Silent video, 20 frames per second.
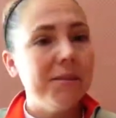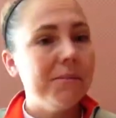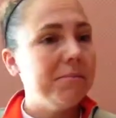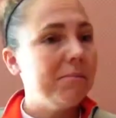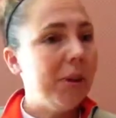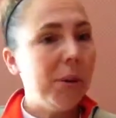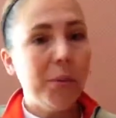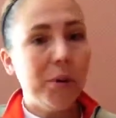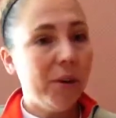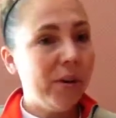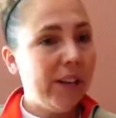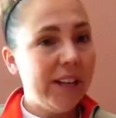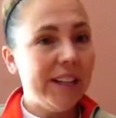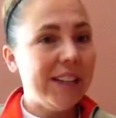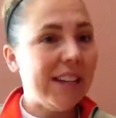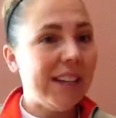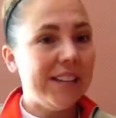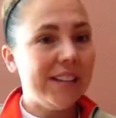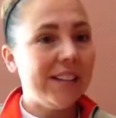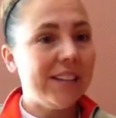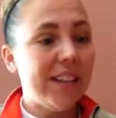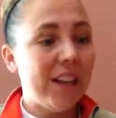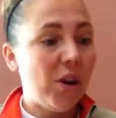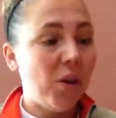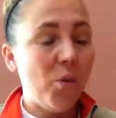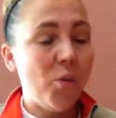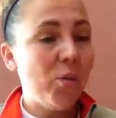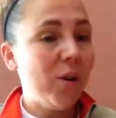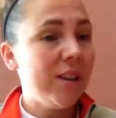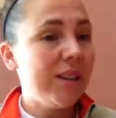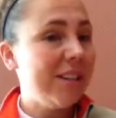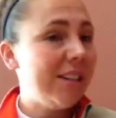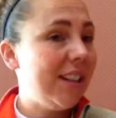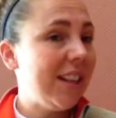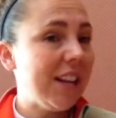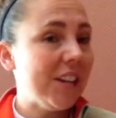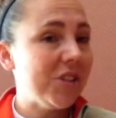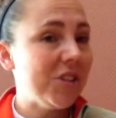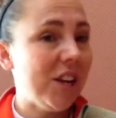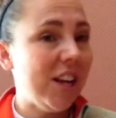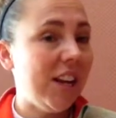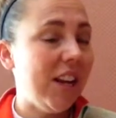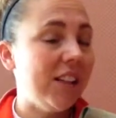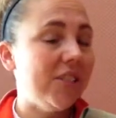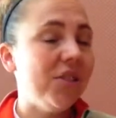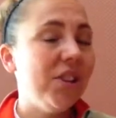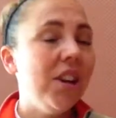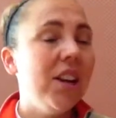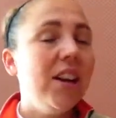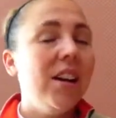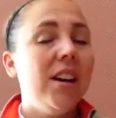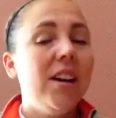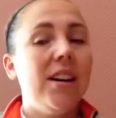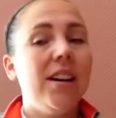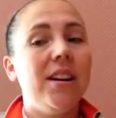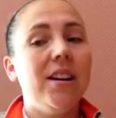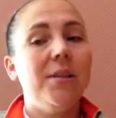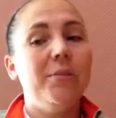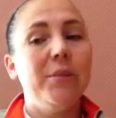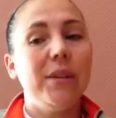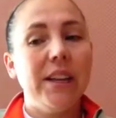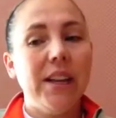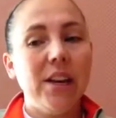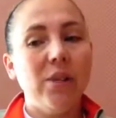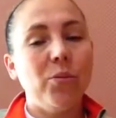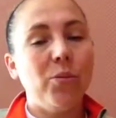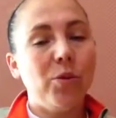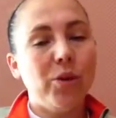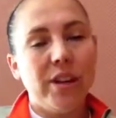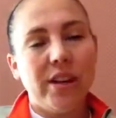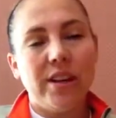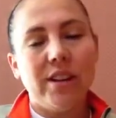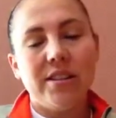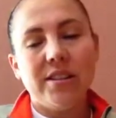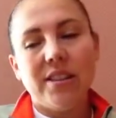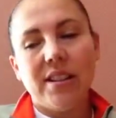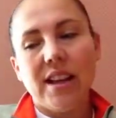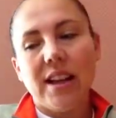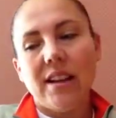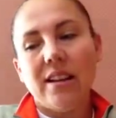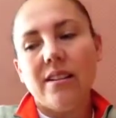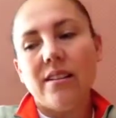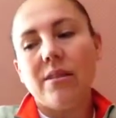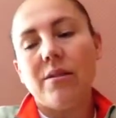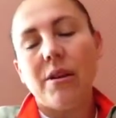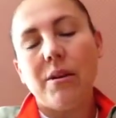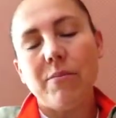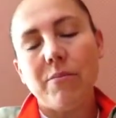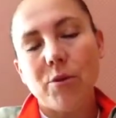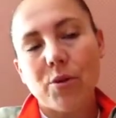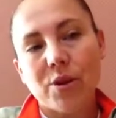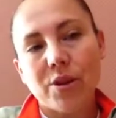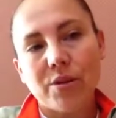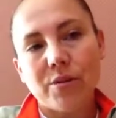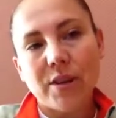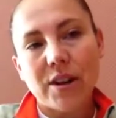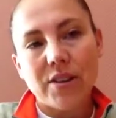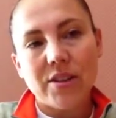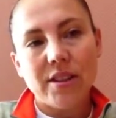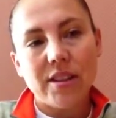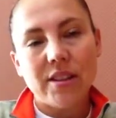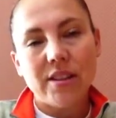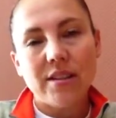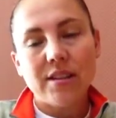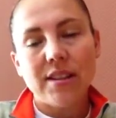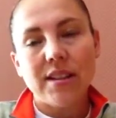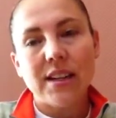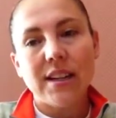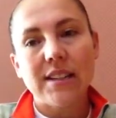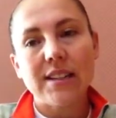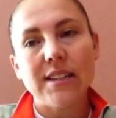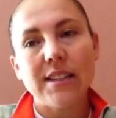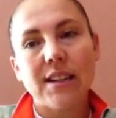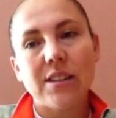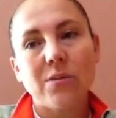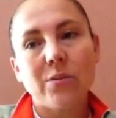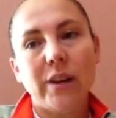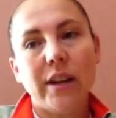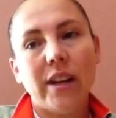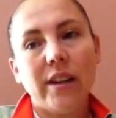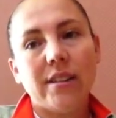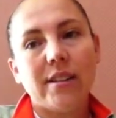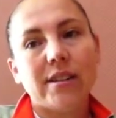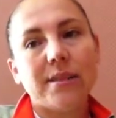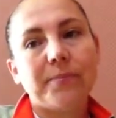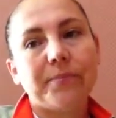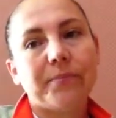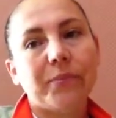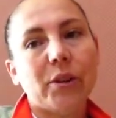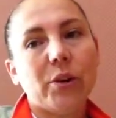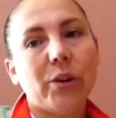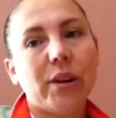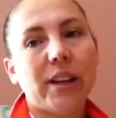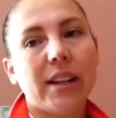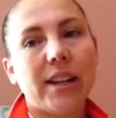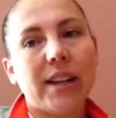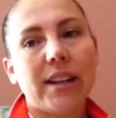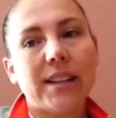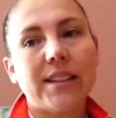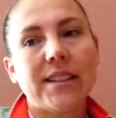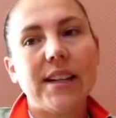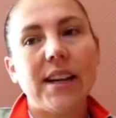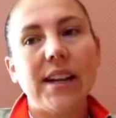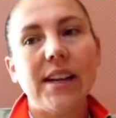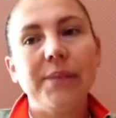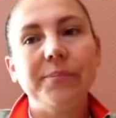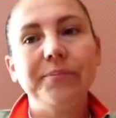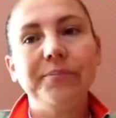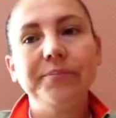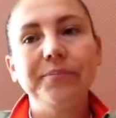people don't like that. They don't want to see that change. Again, we'll get into that more throughout the next 6 weeks. Go on to the next slide.